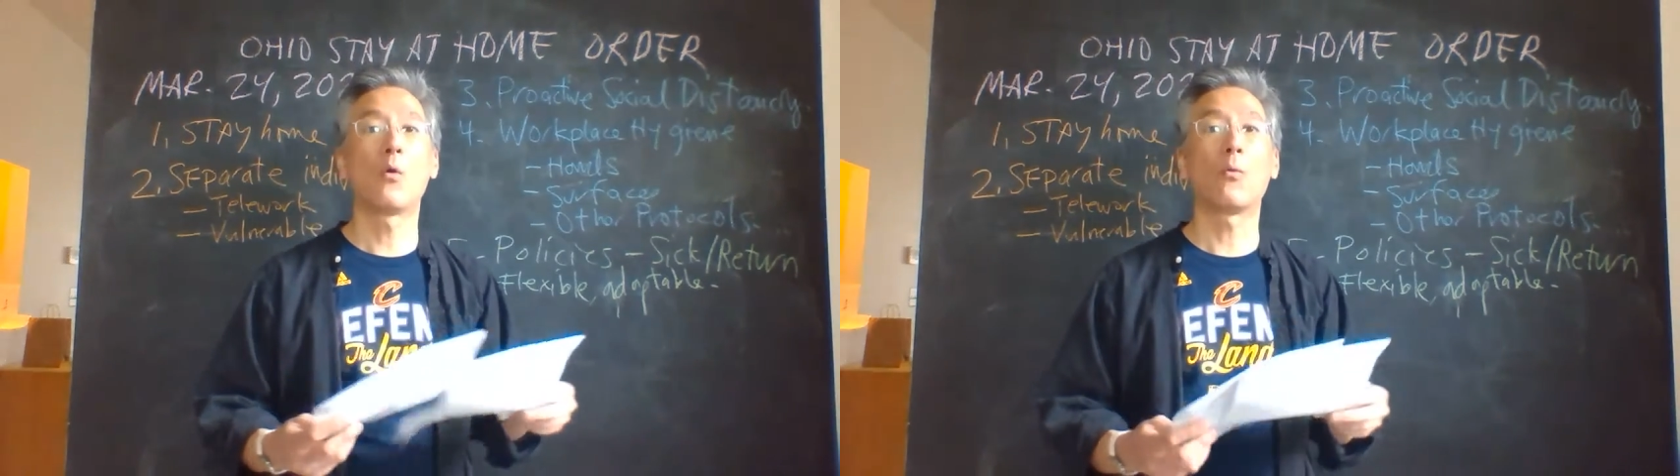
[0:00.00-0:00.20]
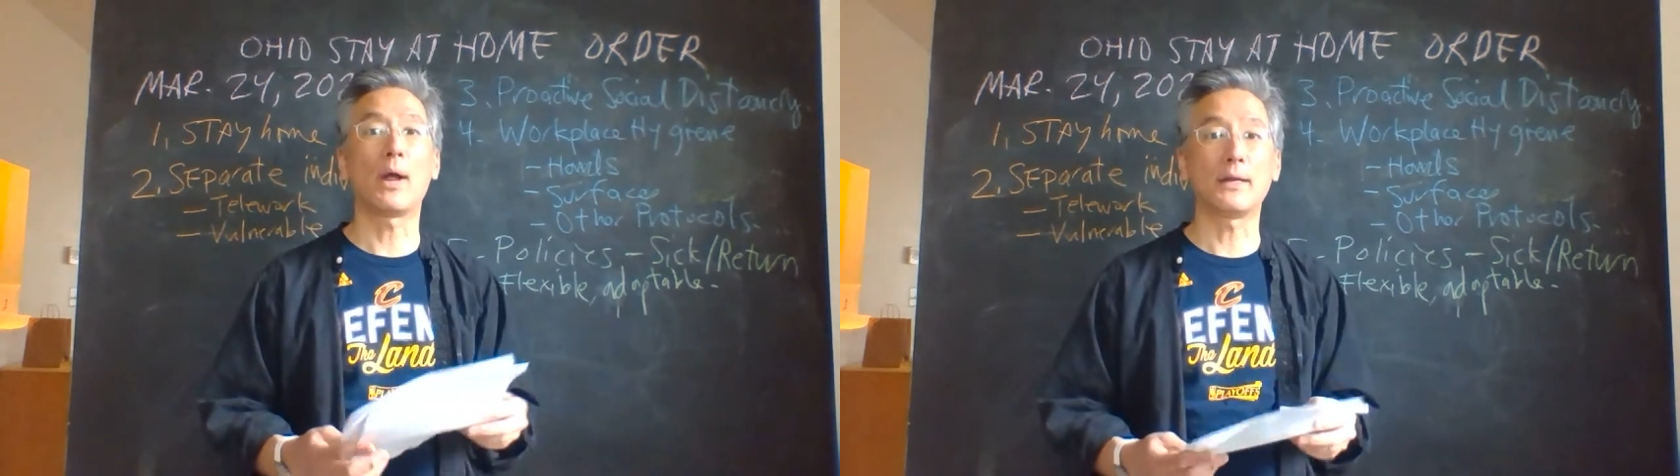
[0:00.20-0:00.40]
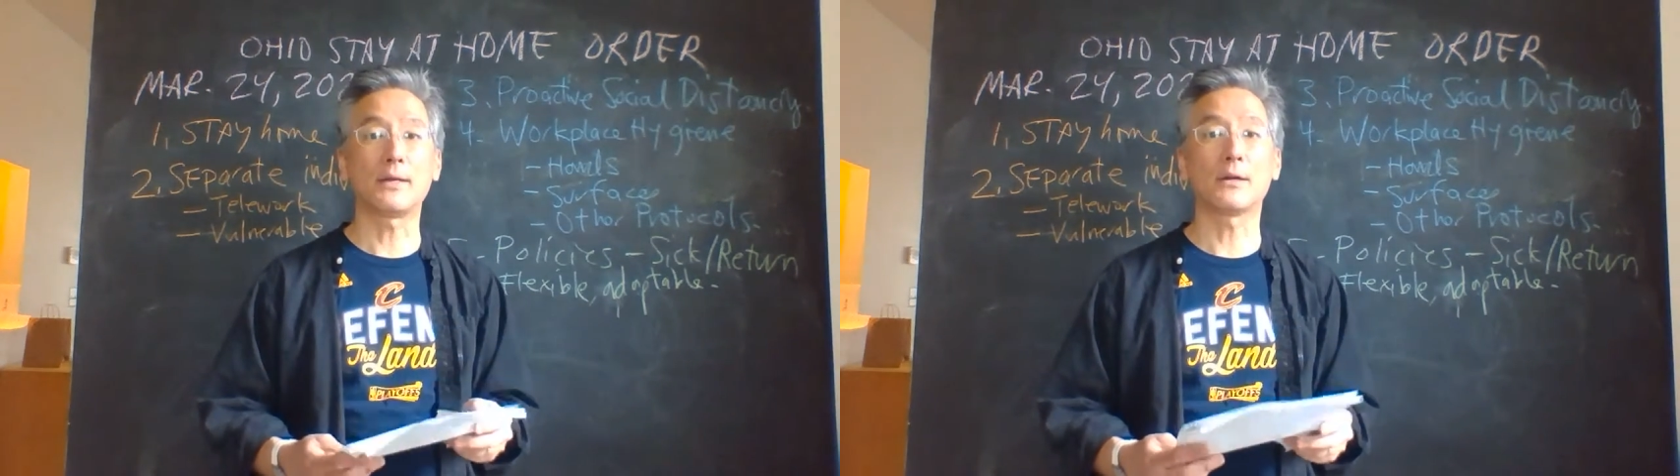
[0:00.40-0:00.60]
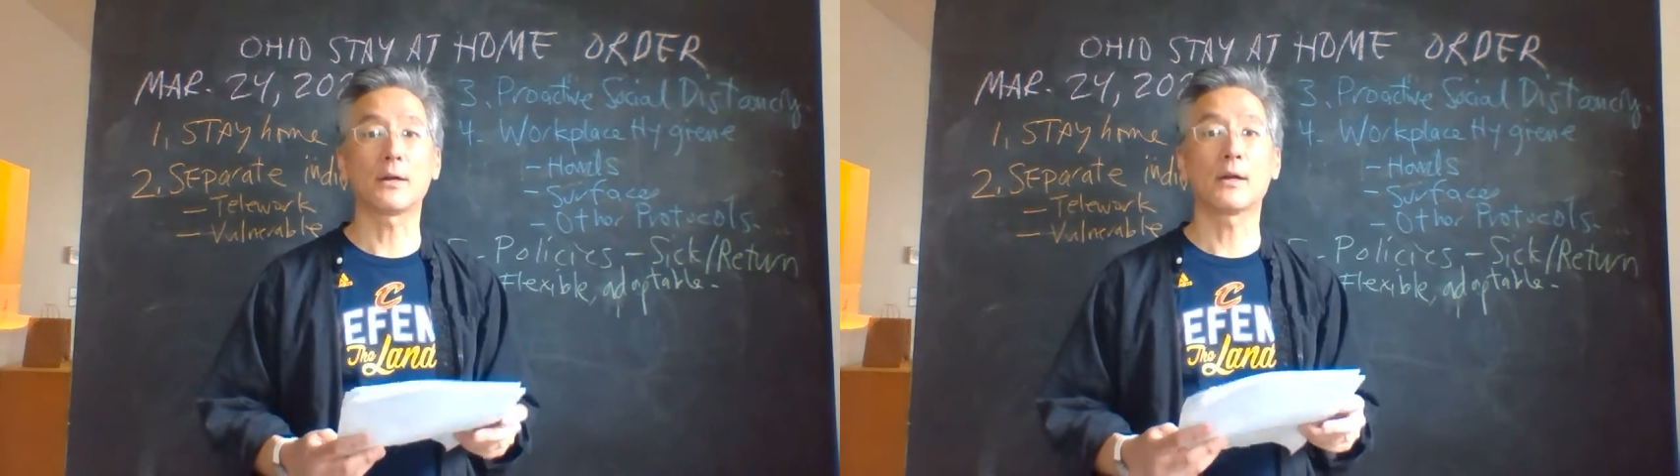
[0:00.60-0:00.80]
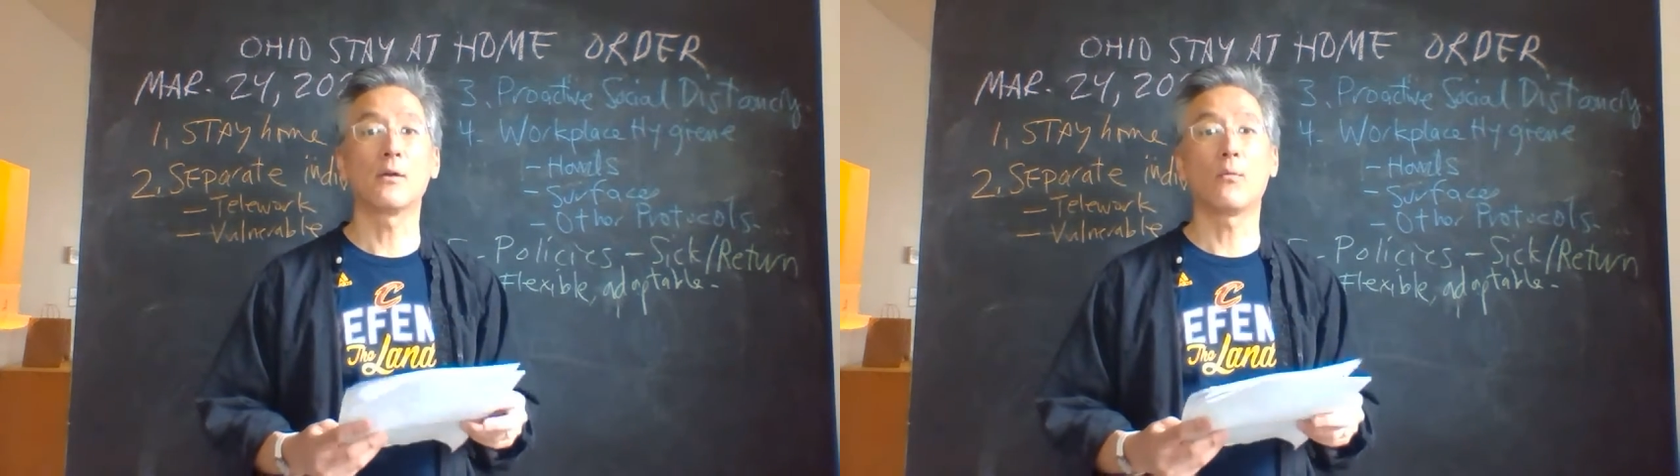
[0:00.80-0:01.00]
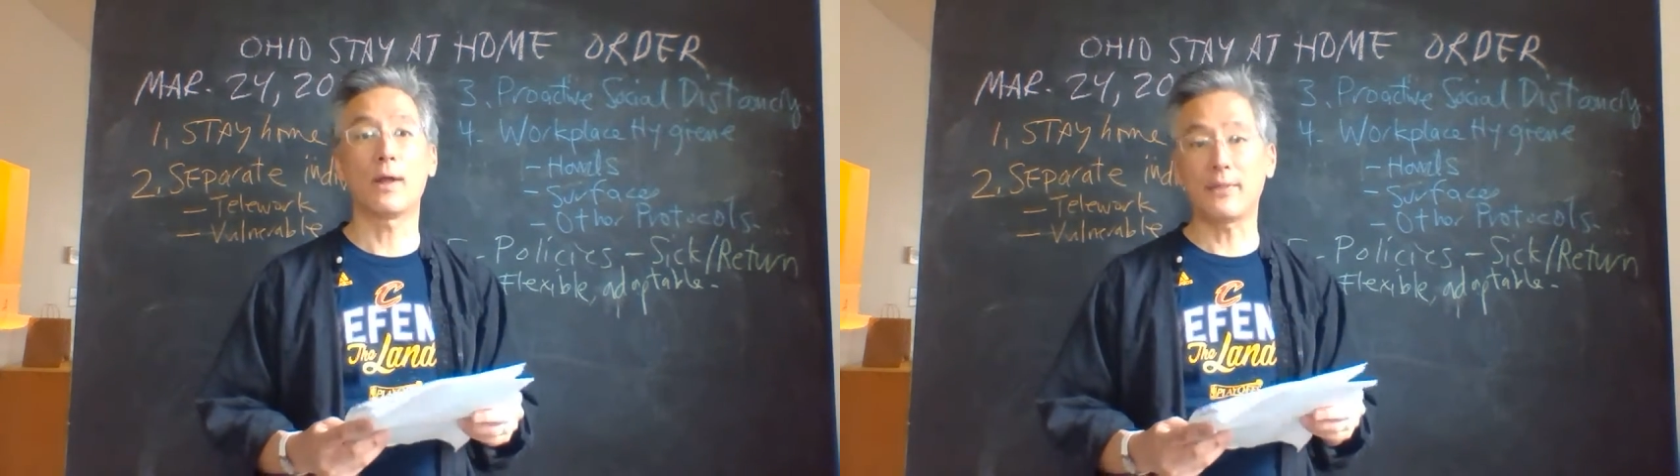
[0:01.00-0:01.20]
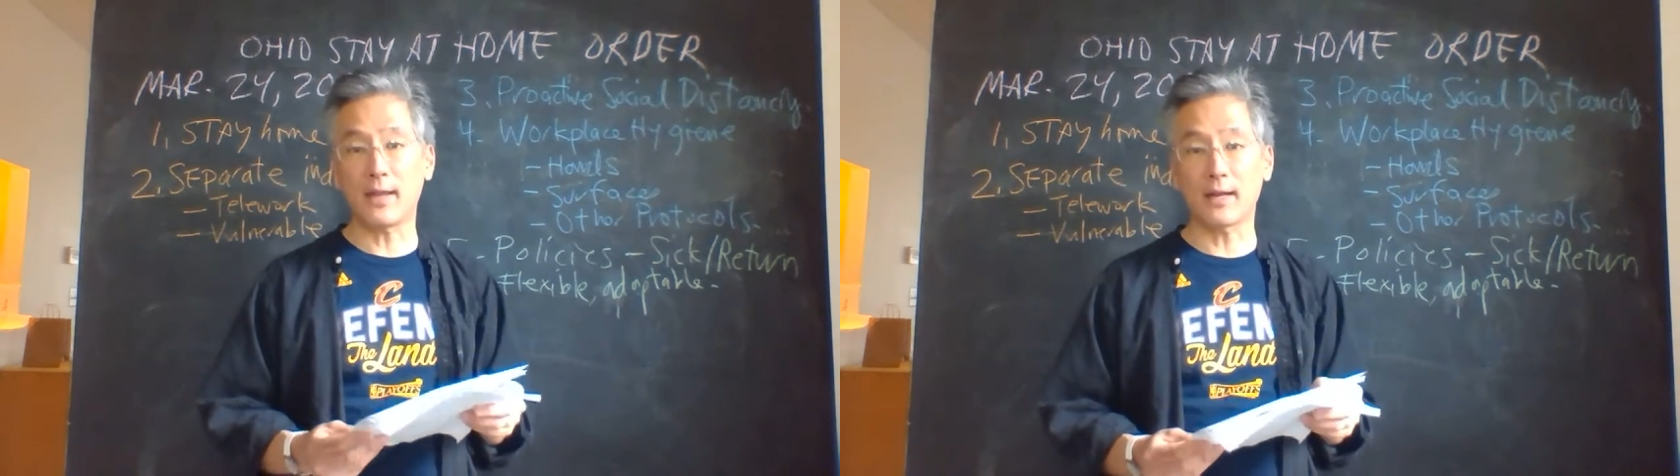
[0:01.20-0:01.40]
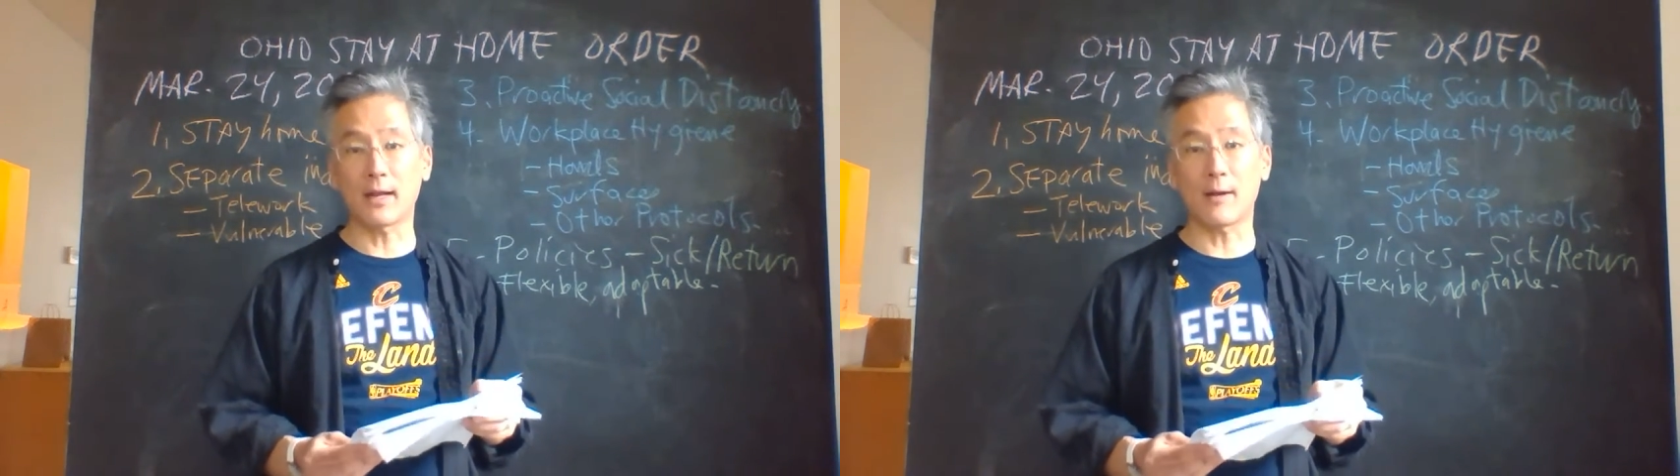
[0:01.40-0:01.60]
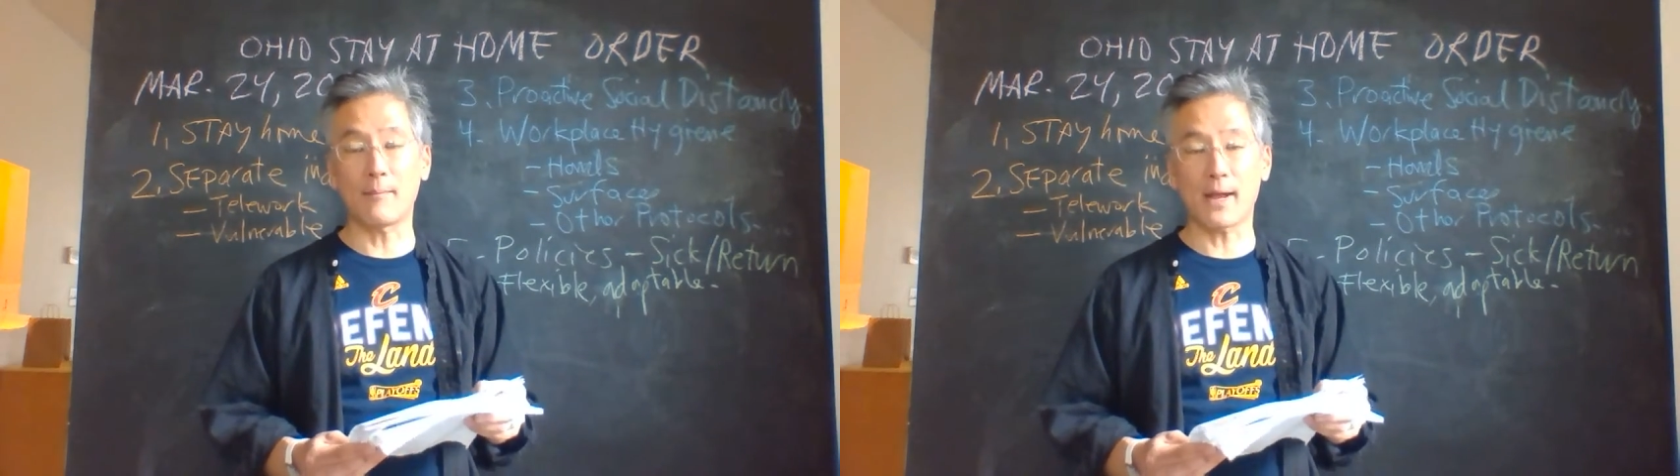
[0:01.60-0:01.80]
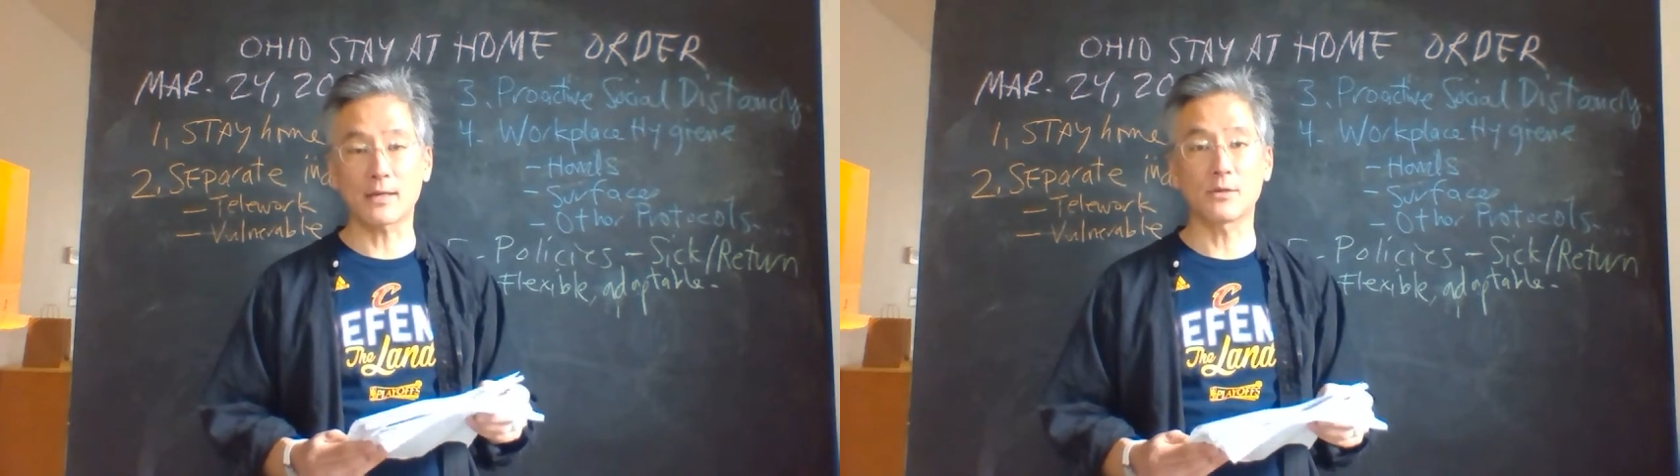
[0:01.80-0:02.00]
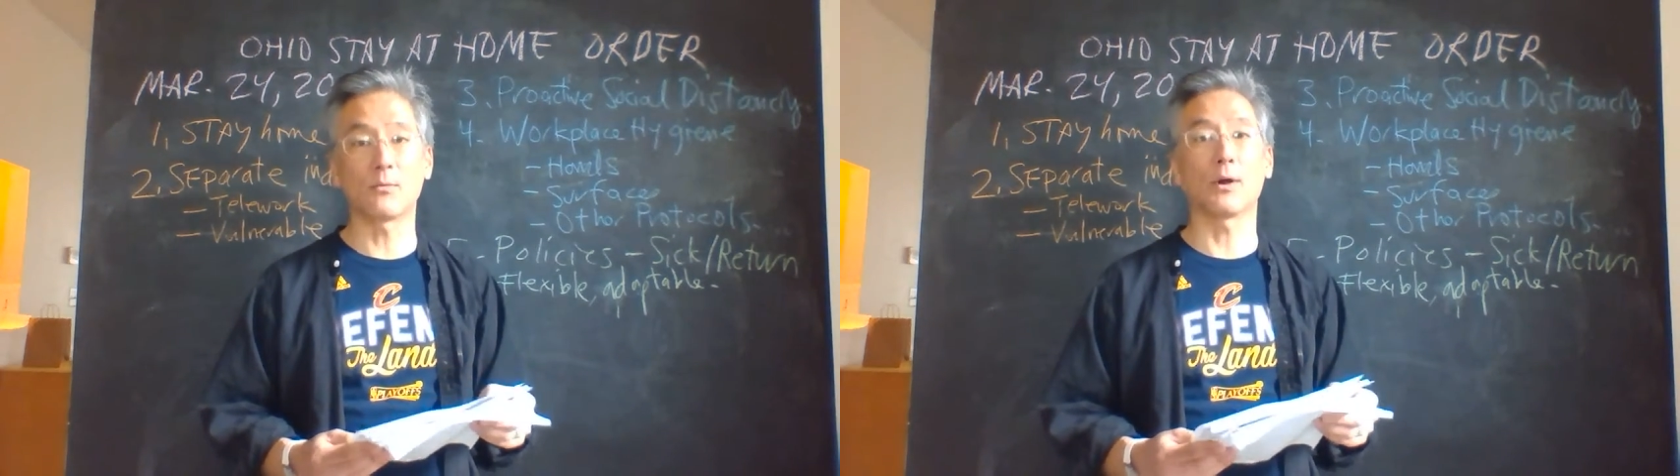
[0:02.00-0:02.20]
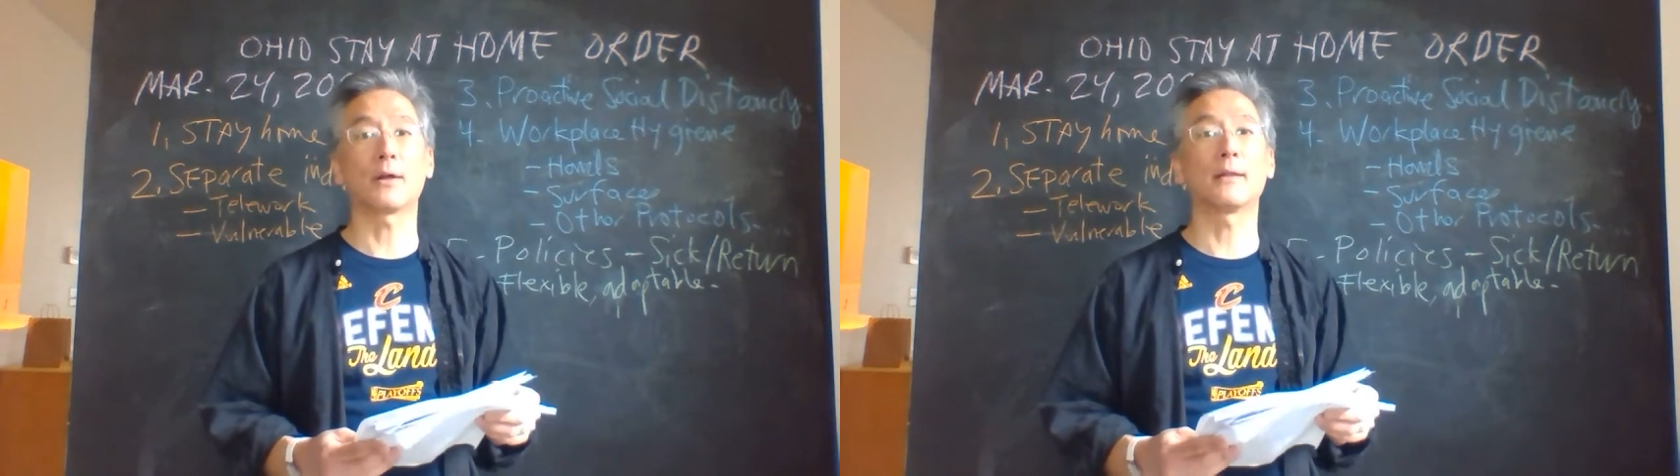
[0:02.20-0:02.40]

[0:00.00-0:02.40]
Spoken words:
when they can come back to work.